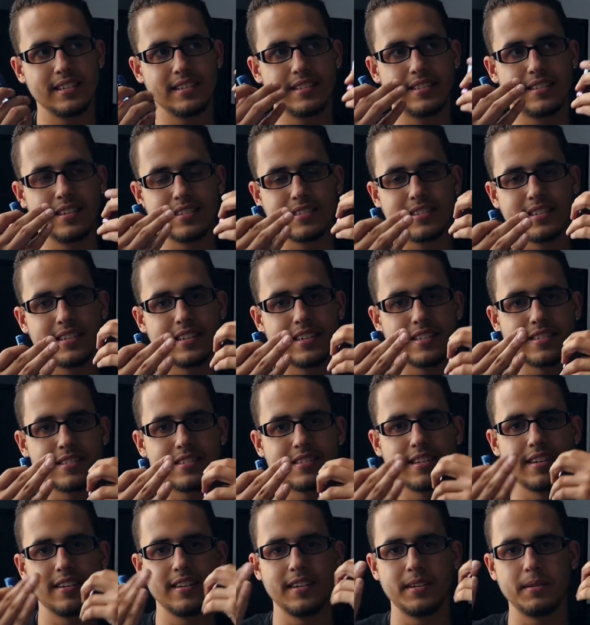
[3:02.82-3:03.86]
doesn't
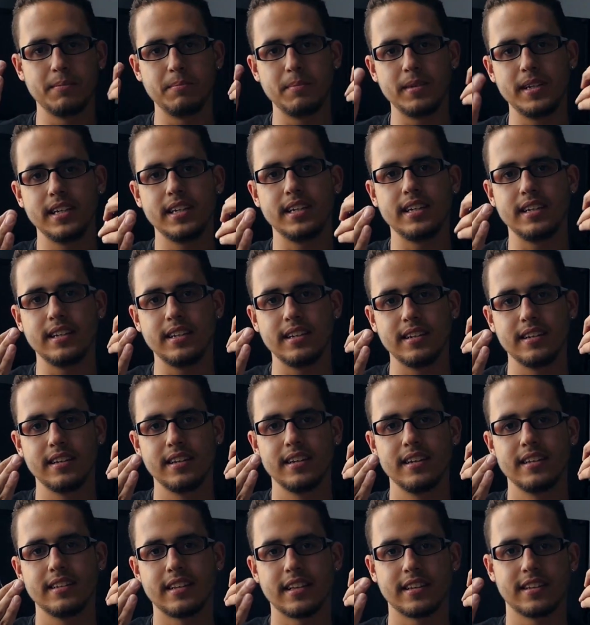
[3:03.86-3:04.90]
necessarily mean
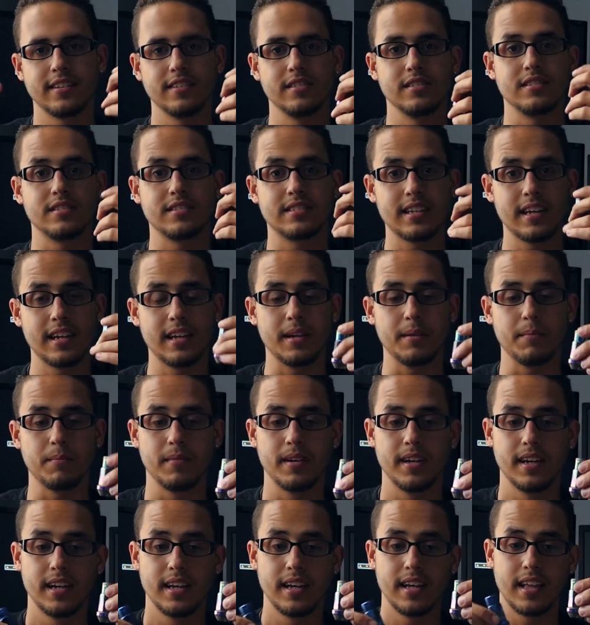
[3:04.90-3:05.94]
that they're the same.
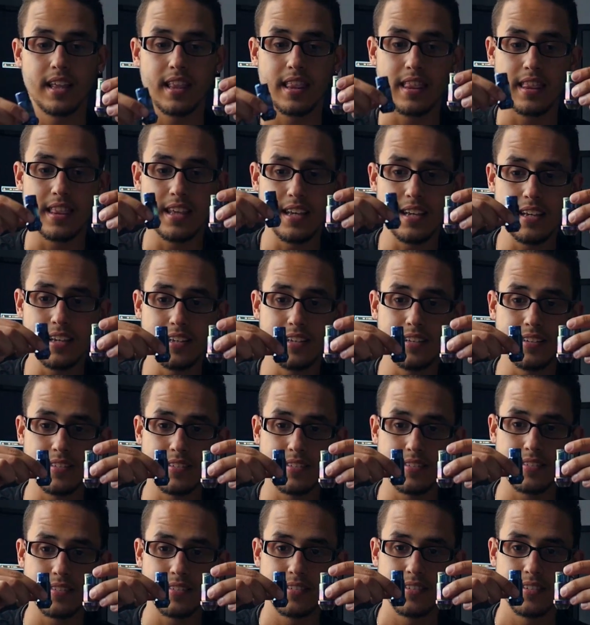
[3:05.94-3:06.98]

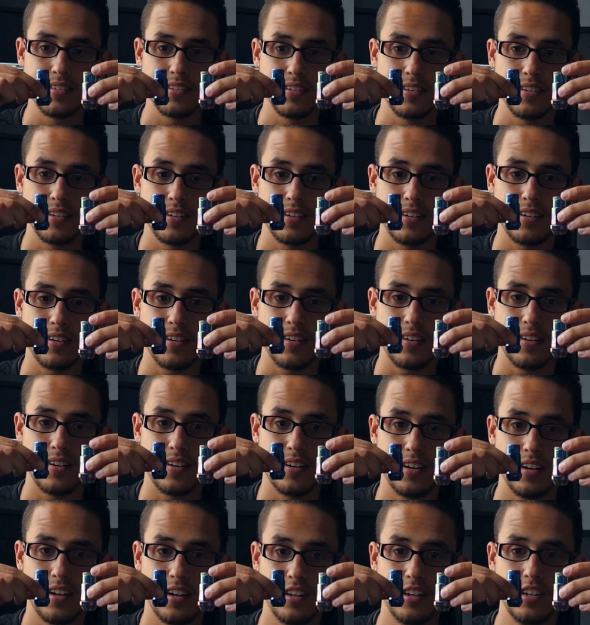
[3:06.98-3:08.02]
These
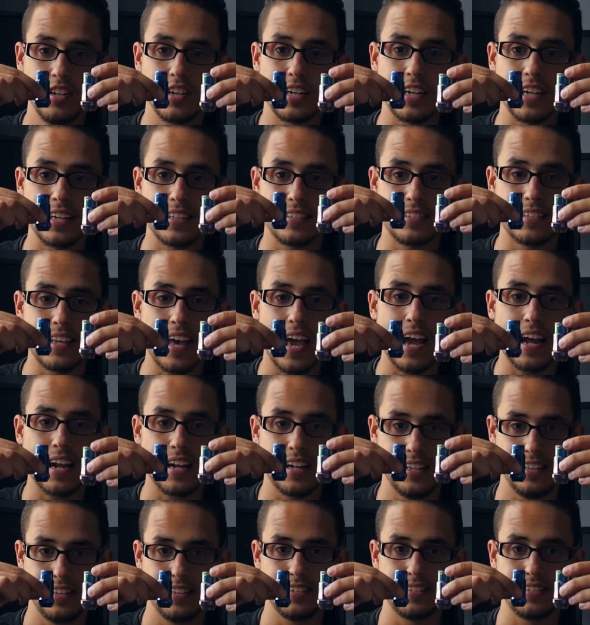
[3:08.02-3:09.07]
look
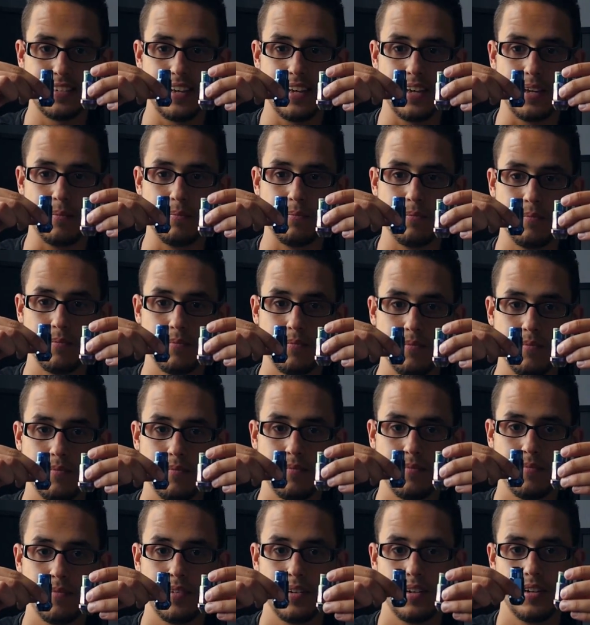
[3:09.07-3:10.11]
exactly the same,
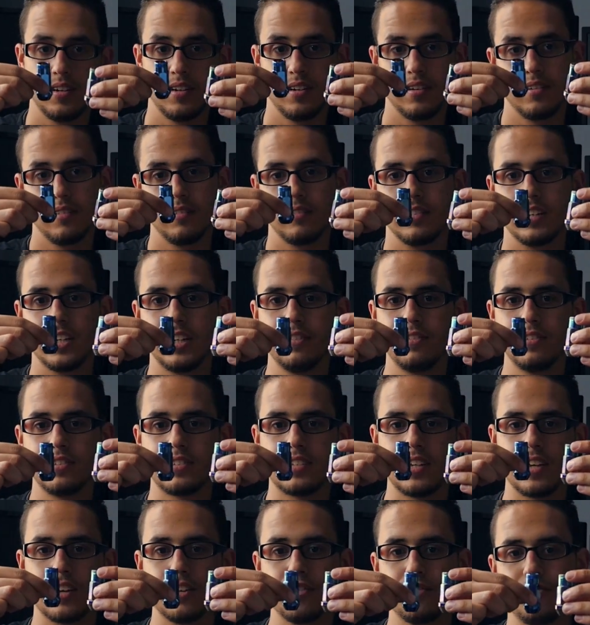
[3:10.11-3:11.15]
give or
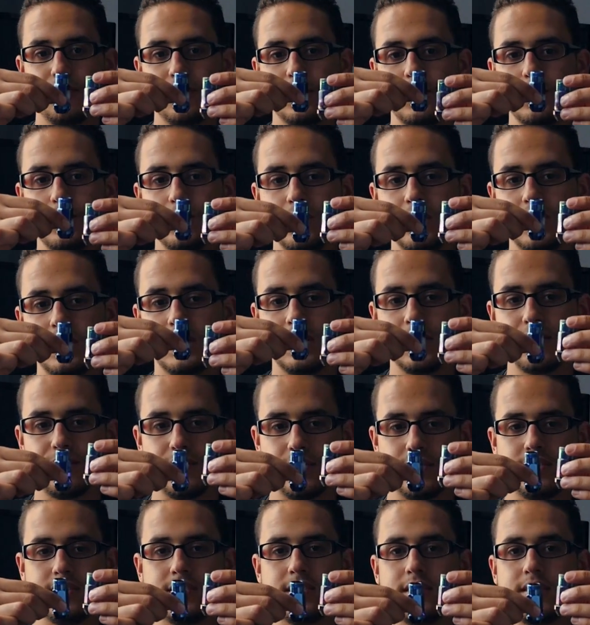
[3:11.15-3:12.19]
take a few
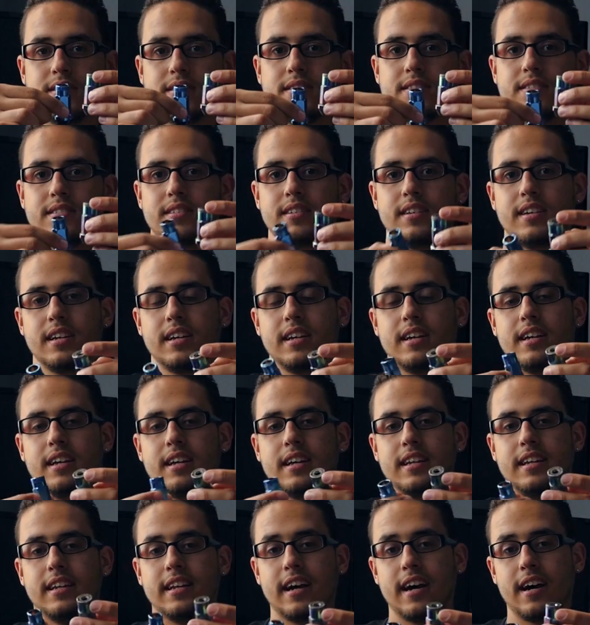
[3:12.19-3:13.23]
differences.
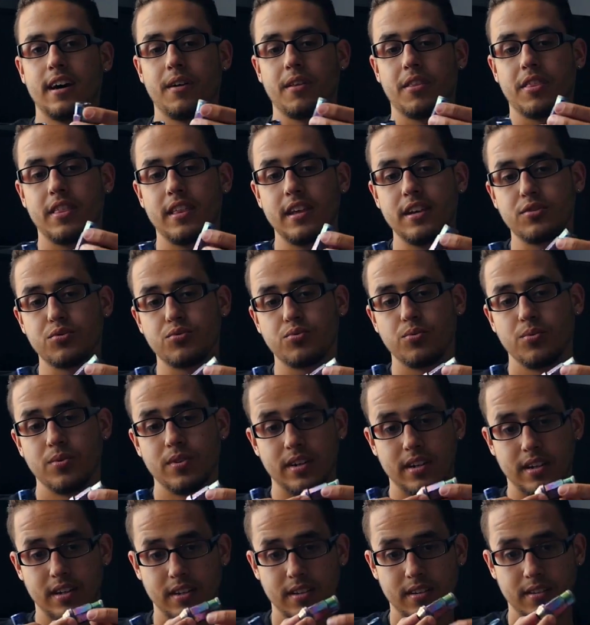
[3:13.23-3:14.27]
Now this
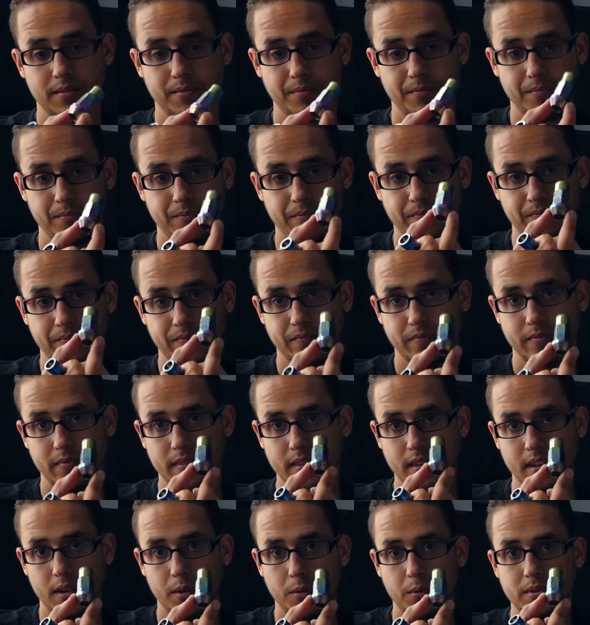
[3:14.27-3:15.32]
one
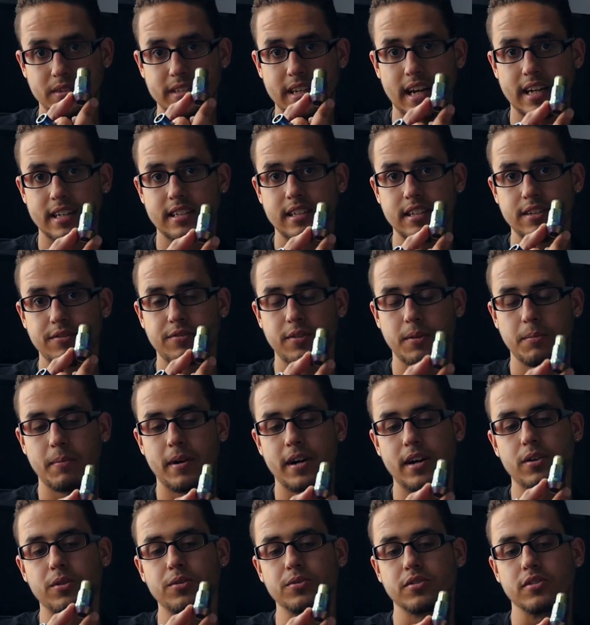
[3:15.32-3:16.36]
was actually from
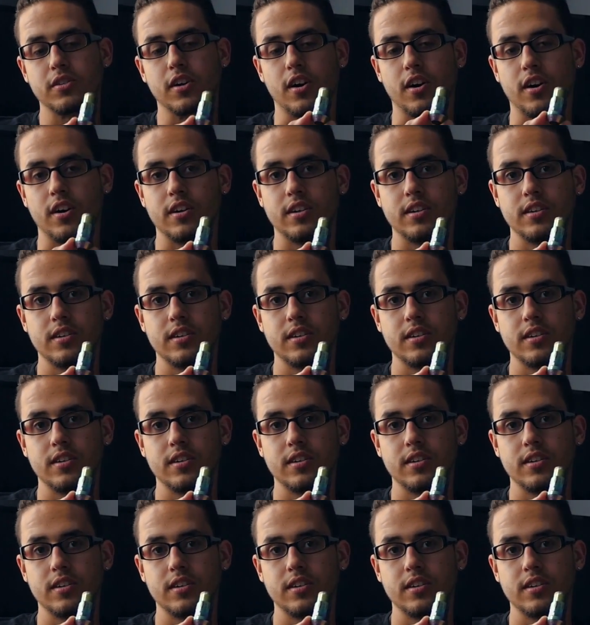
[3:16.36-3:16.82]
my old car.